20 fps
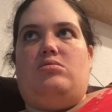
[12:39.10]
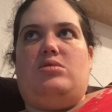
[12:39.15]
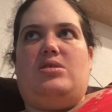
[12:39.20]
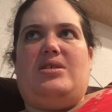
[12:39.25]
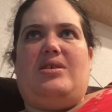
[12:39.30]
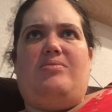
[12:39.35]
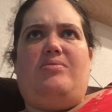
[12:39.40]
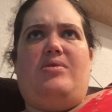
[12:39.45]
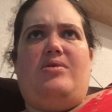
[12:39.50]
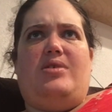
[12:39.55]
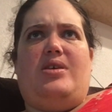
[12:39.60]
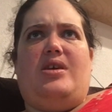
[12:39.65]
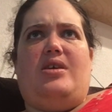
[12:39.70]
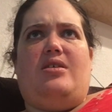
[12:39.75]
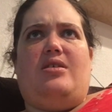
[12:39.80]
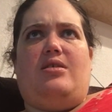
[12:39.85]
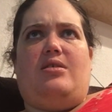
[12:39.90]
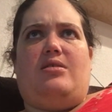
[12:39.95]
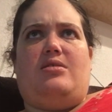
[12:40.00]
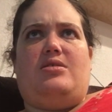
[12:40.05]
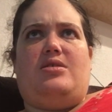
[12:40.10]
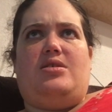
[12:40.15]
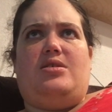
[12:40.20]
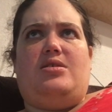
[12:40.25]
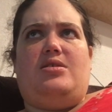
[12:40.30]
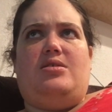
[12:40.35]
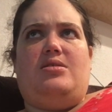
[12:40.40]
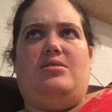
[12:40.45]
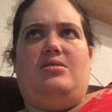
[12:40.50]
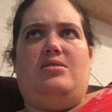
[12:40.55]
several
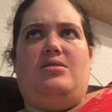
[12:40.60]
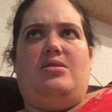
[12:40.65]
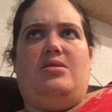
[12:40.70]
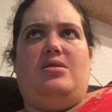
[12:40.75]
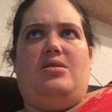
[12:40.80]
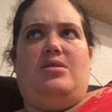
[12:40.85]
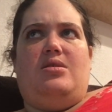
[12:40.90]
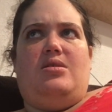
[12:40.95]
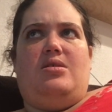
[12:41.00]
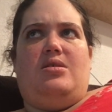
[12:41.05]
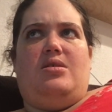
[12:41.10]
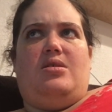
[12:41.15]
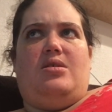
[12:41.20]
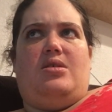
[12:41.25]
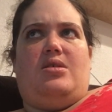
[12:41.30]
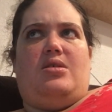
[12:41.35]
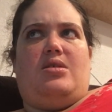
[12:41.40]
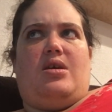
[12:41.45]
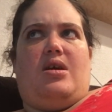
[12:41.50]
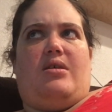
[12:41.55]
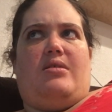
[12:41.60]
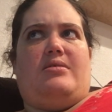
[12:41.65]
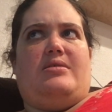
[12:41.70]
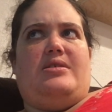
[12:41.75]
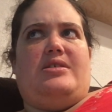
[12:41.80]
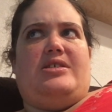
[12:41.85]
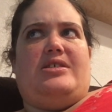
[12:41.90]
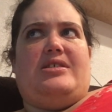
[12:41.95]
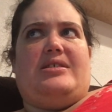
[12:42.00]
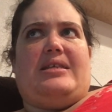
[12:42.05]
years. I
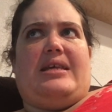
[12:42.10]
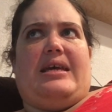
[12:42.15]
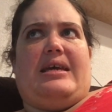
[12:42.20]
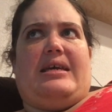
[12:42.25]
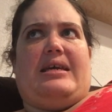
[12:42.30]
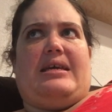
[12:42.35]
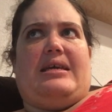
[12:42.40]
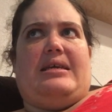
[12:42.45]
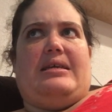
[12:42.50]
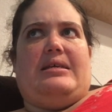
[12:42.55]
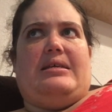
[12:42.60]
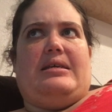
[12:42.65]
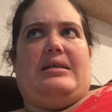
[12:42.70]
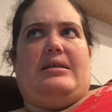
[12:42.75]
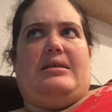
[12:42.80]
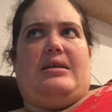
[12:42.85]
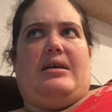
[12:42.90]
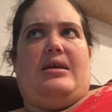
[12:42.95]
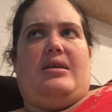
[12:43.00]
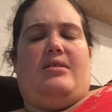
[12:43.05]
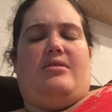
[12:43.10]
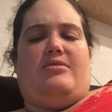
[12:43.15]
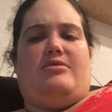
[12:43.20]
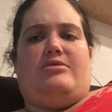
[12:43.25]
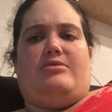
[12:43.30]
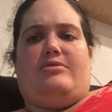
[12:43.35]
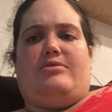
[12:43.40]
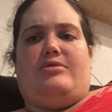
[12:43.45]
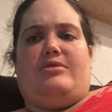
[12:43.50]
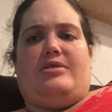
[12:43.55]
was just like 8
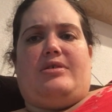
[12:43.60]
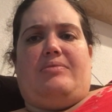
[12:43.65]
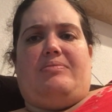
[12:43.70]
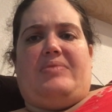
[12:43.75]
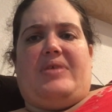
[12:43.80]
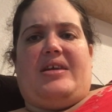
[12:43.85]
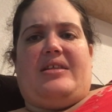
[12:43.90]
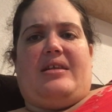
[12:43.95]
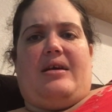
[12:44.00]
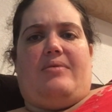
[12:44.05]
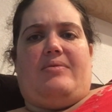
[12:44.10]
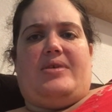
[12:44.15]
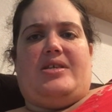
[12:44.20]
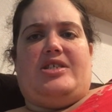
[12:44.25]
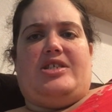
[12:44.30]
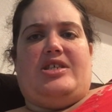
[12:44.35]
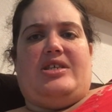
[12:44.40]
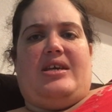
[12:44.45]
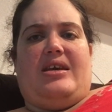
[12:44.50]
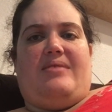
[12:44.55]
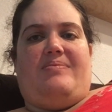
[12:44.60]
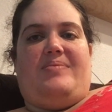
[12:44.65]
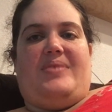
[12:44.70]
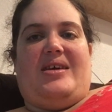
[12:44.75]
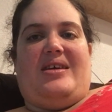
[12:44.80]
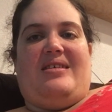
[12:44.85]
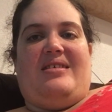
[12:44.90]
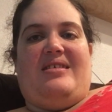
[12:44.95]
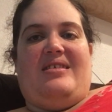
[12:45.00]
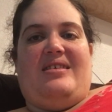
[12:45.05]
years old or something like that when she gave
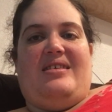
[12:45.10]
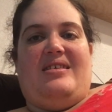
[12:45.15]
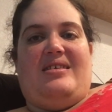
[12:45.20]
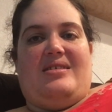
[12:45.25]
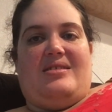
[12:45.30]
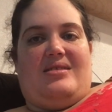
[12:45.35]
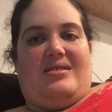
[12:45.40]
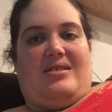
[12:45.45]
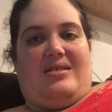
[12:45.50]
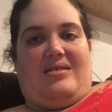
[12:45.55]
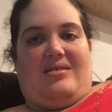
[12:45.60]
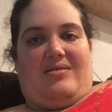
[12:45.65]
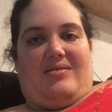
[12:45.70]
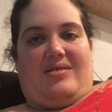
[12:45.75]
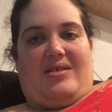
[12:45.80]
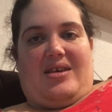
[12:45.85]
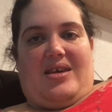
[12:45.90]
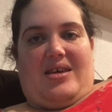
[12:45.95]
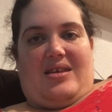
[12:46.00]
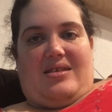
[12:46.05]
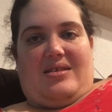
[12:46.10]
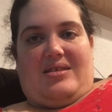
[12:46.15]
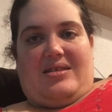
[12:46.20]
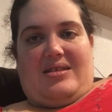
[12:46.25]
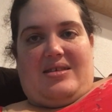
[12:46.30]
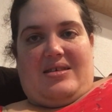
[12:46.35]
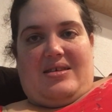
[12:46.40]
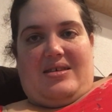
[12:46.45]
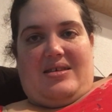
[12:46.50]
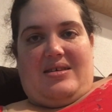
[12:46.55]
me the little
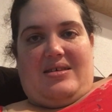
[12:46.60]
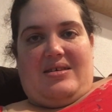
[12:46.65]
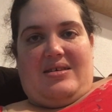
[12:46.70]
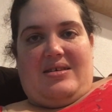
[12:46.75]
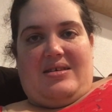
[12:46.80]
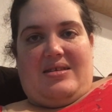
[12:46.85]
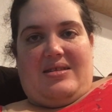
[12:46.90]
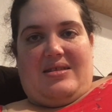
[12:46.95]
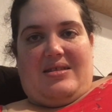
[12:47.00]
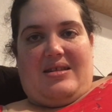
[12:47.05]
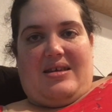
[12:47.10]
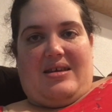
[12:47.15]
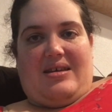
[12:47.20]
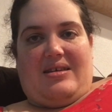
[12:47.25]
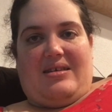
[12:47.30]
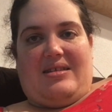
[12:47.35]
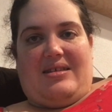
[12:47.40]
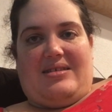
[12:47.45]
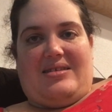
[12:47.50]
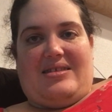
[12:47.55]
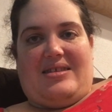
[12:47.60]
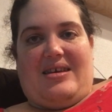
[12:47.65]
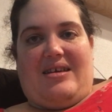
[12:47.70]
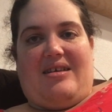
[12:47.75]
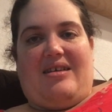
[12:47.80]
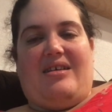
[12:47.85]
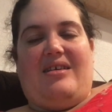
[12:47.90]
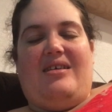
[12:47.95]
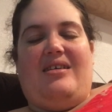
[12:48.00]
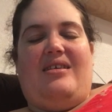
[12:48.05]
kittens thing that's
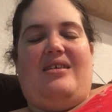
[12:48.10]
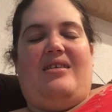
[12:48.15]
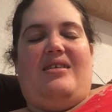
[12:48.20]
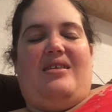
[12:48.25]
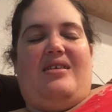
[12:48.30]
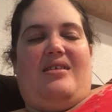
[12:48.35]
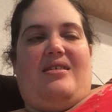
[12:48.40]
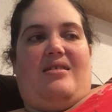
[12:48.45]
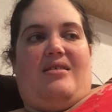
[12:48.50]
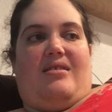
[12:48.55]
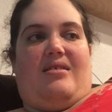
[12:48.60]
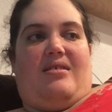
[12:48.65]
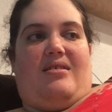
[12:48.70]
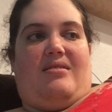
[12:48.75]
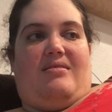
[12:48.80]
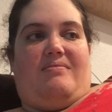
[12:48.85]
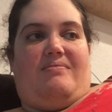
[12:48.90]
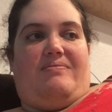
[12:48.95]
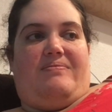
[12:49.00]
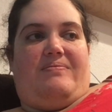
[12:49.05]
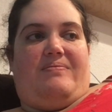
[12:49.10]
there. I